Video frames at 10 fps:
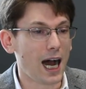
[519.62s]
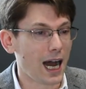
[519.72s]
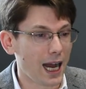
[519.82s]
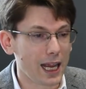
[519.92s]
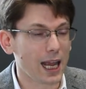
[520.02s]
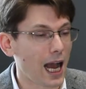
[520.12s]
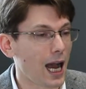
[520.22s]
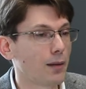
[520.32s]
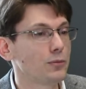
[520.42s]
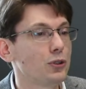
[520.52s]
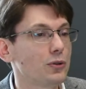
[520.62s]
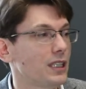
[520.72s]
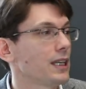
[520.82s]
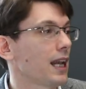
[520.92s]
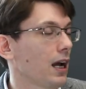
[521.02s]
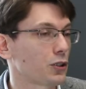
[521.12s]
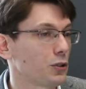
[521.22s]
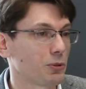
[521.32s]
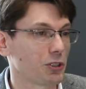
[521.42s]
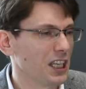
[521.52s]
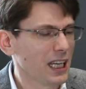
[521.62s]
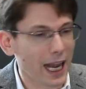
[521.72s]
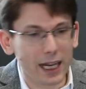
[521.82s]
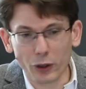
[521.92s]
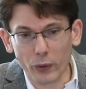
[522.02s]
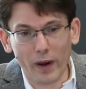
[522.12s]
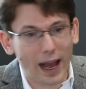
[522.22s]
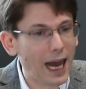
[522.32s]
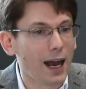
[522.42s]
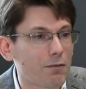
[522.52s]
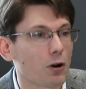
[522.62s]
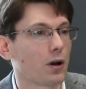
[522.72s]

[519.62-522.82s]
I am using cloud computing and you have,